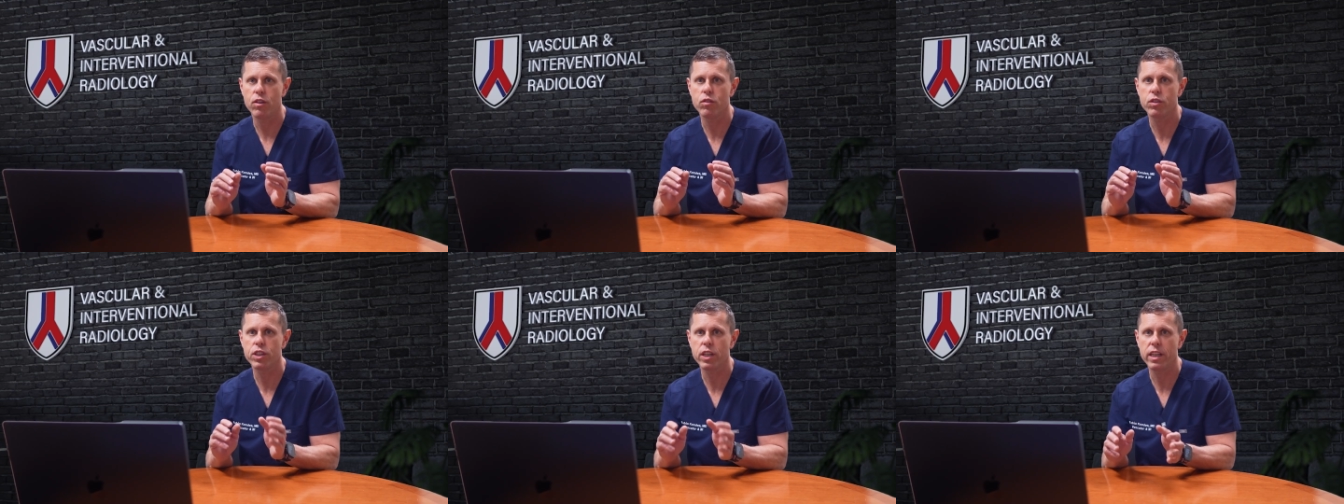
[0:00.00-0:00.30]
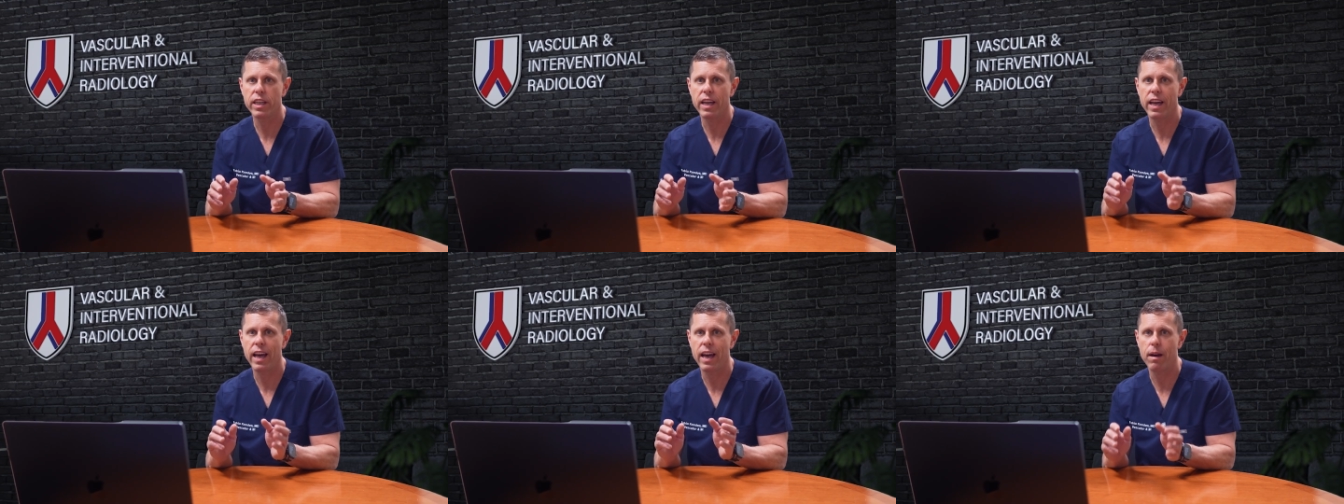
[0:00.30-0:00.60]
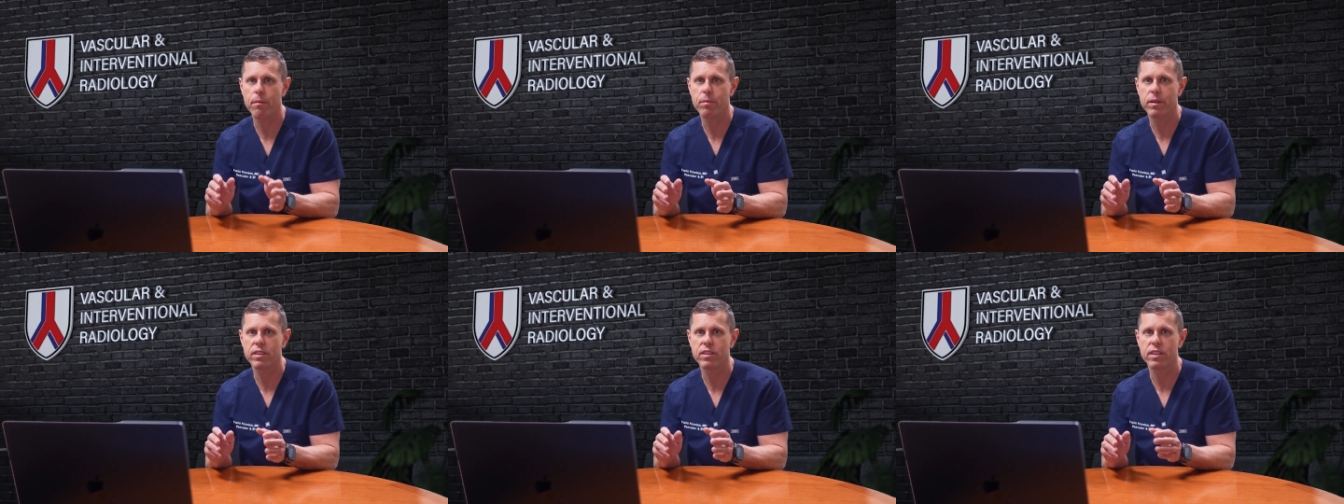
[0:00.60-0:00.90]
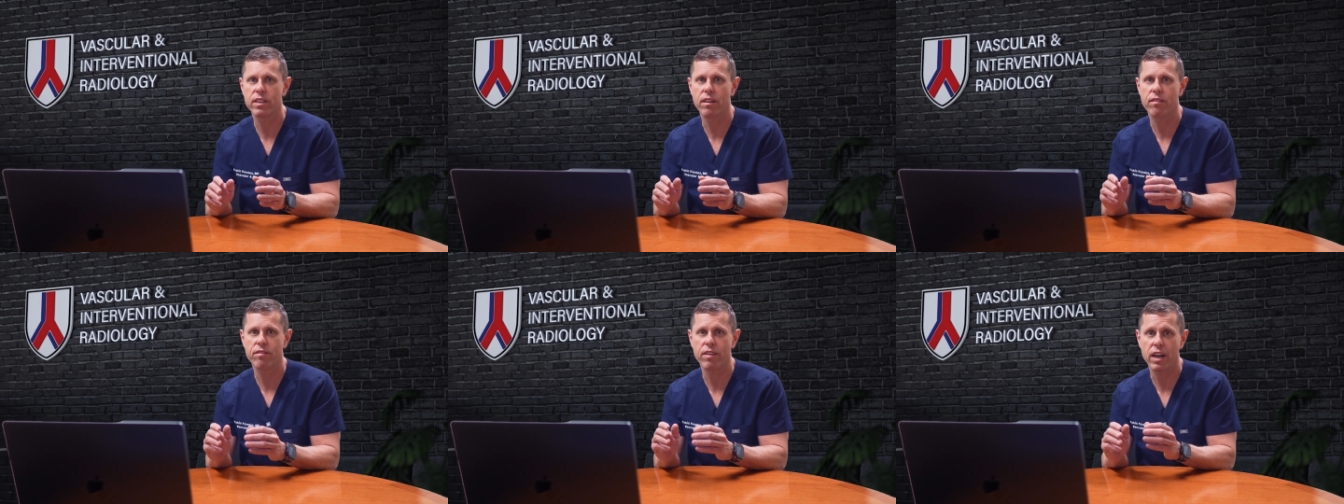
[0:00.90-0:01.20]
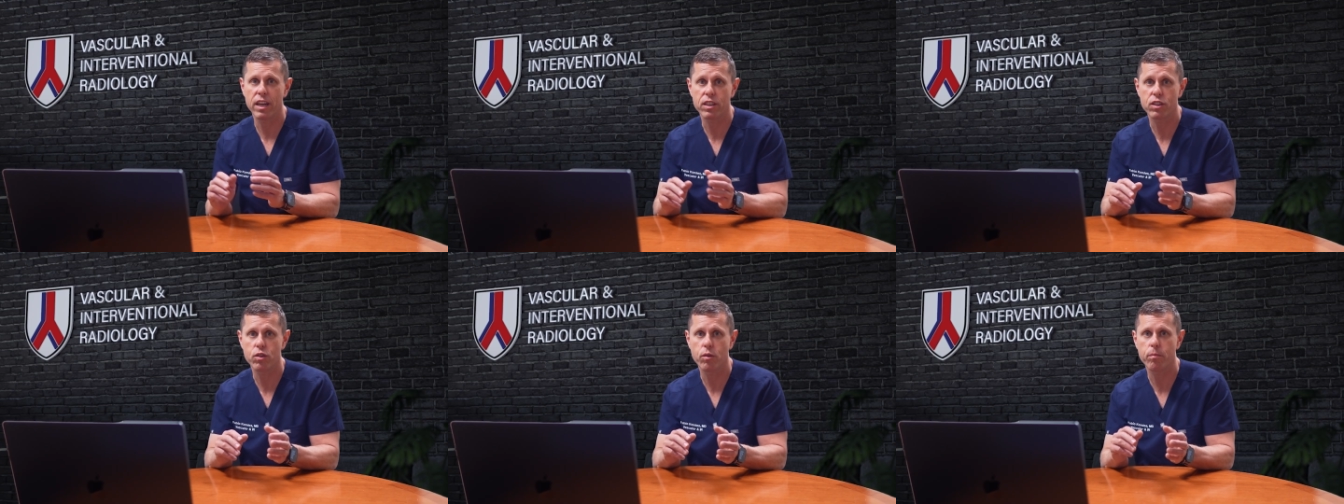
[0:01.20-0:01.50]
usually happens in a
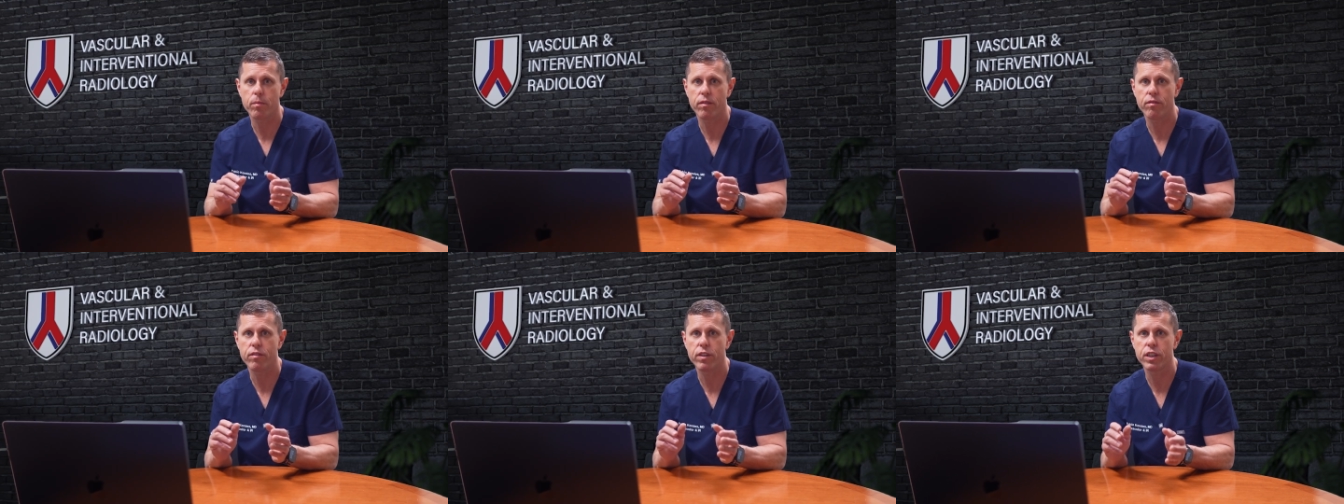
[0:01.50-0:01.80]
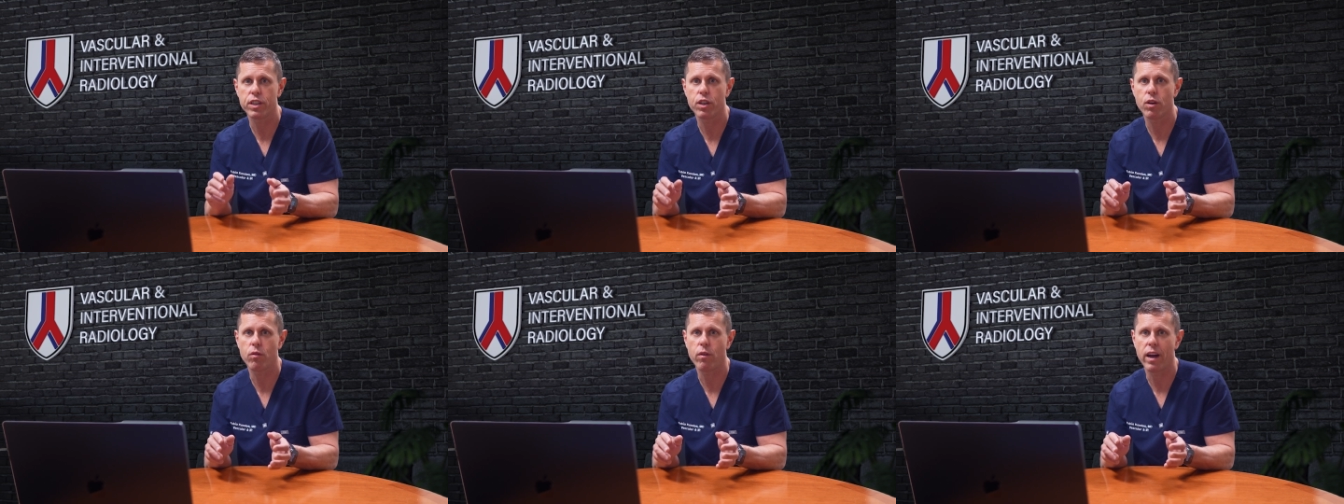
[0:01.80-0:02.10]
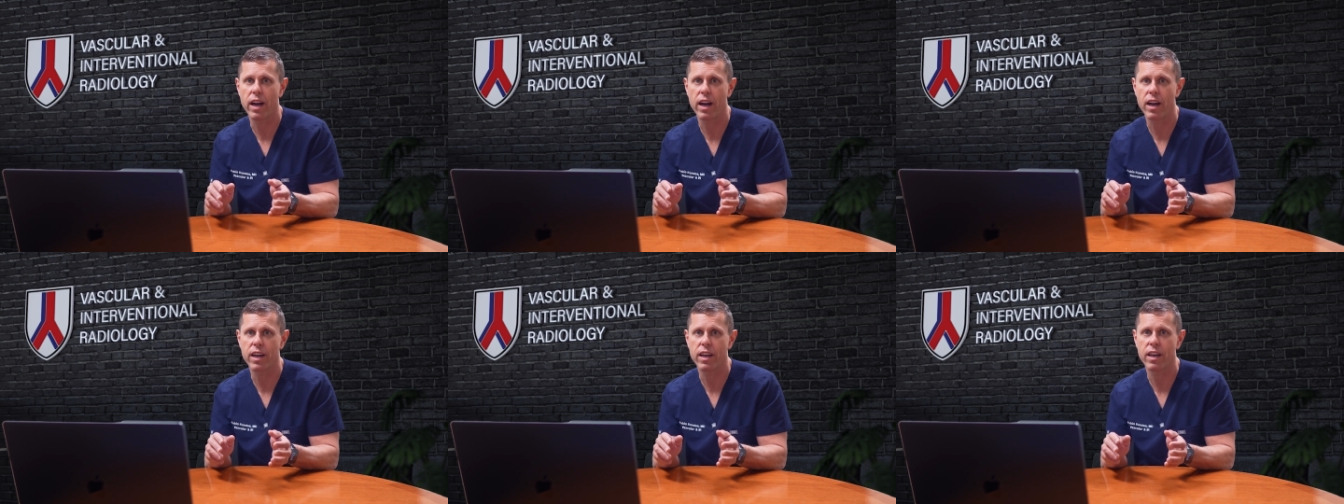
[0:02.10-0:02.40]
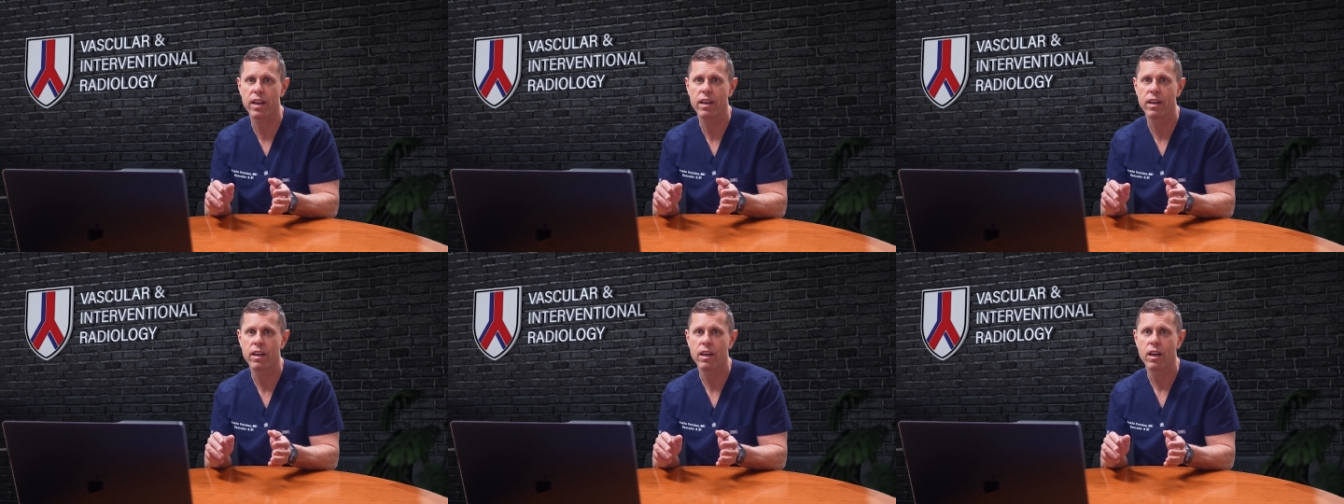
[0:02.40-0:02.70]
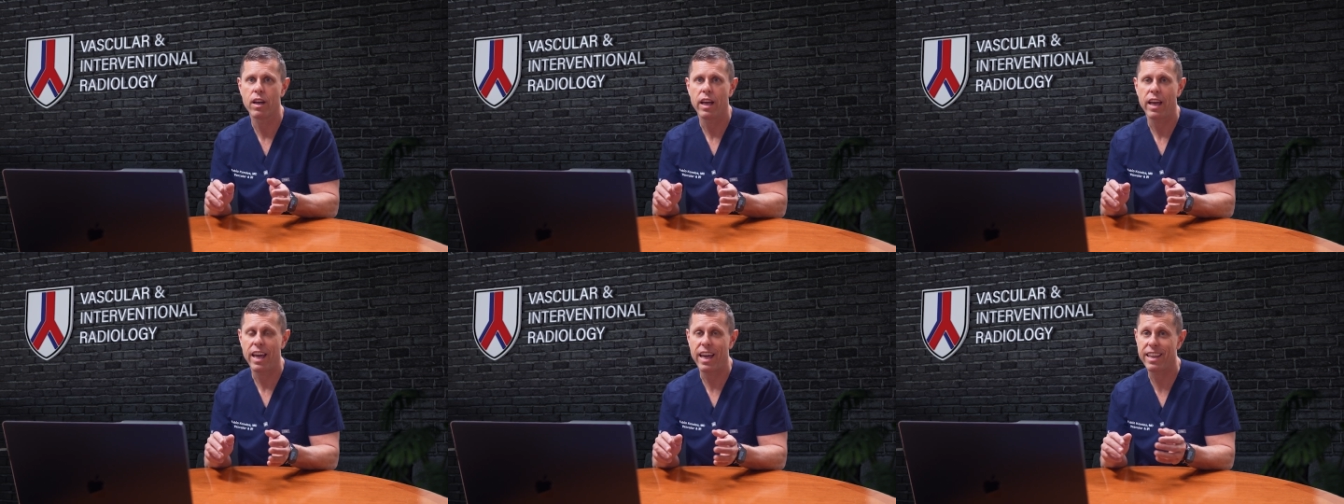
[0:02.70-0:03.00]
very superficial area
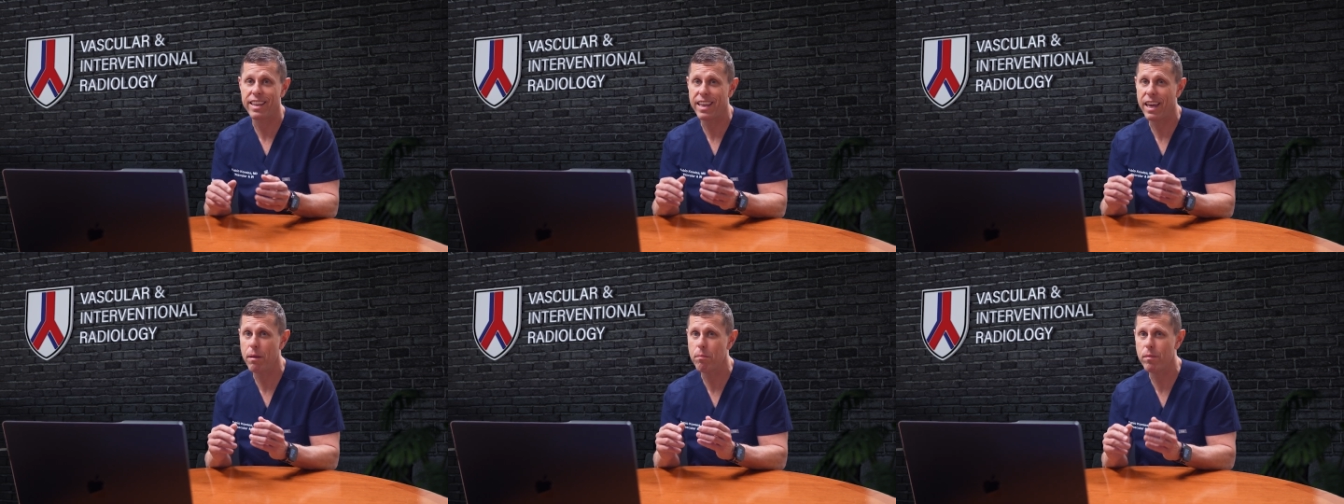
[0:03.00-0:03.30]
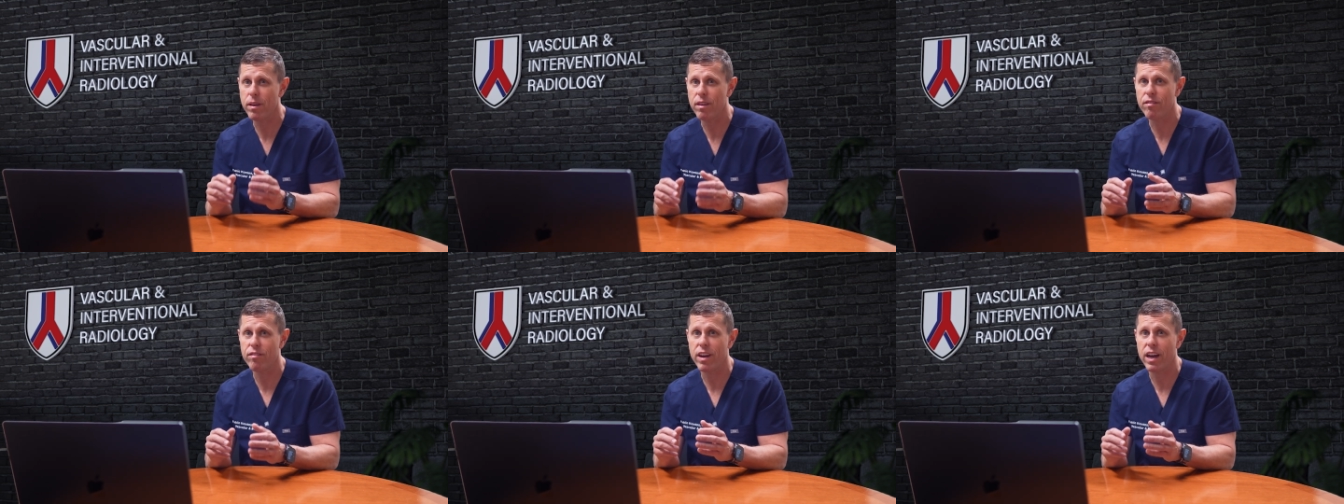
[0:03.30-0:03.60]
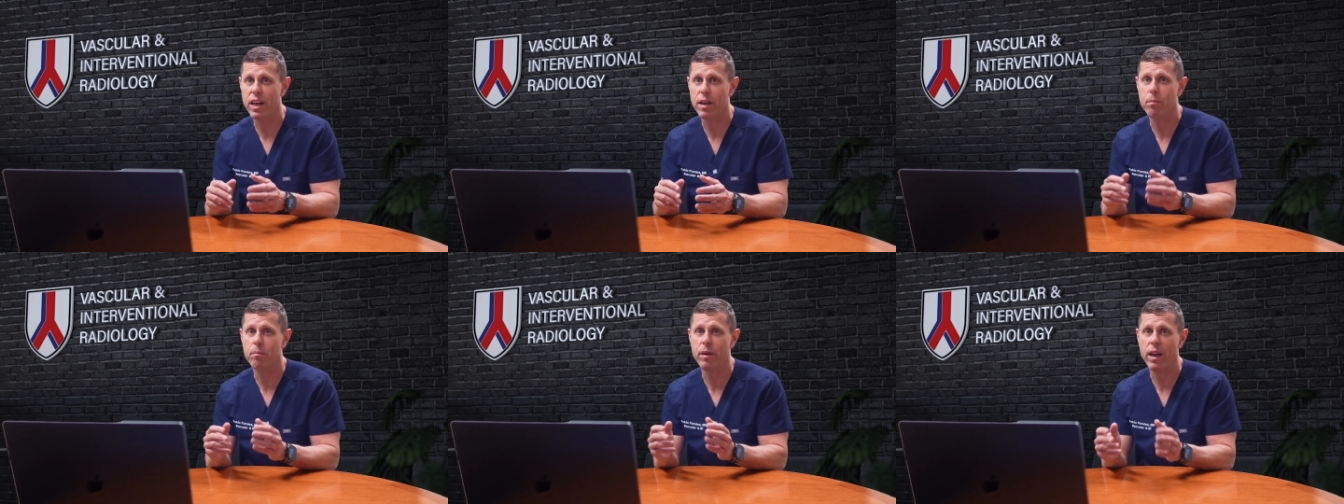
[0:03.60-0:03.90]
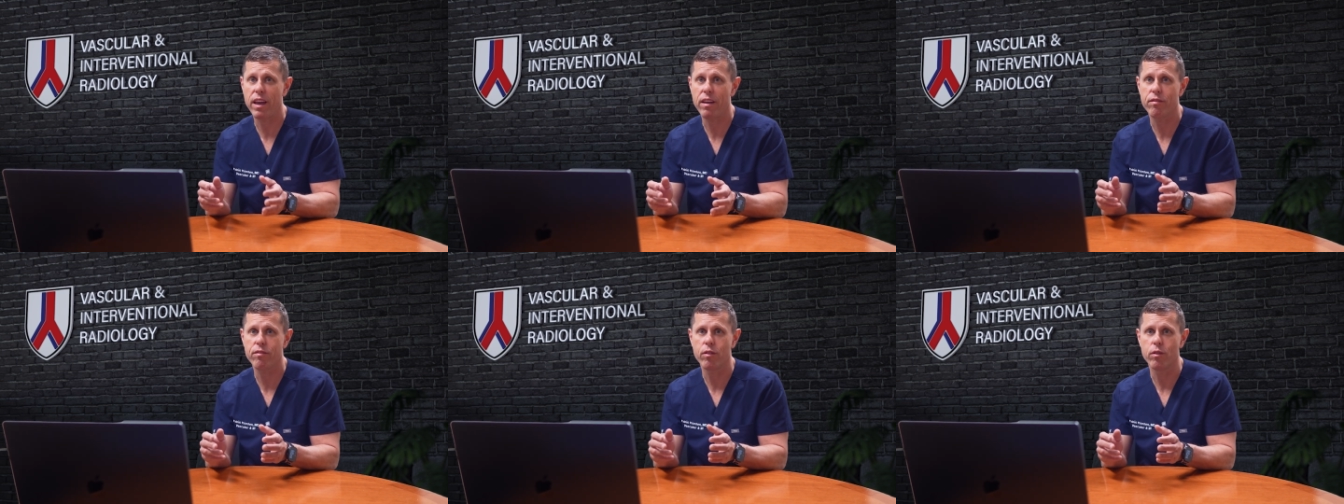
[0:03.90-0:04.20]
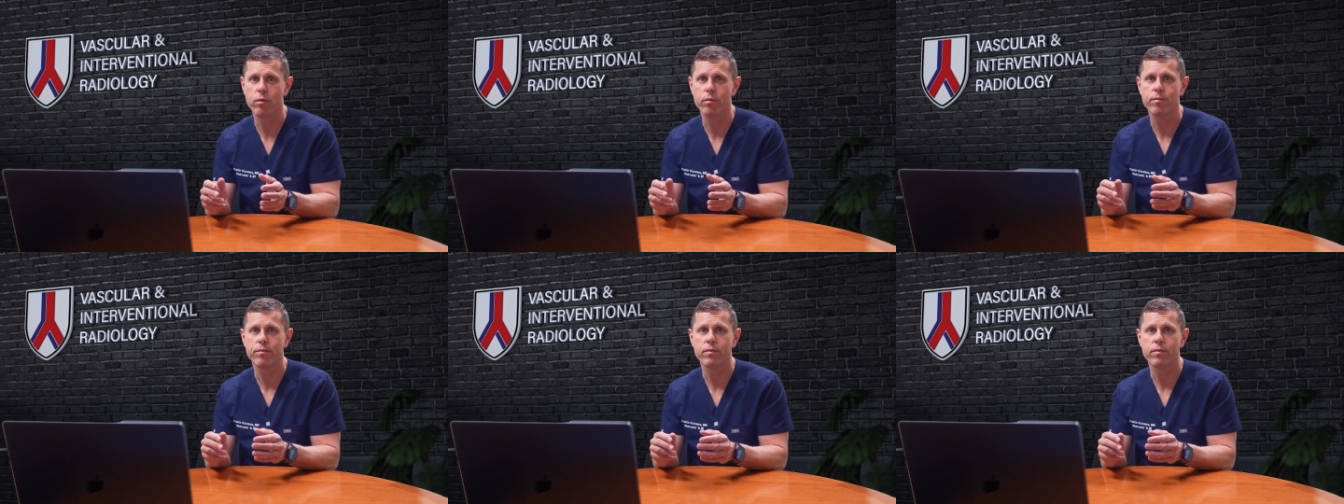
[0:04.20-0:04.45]
and can be very painful.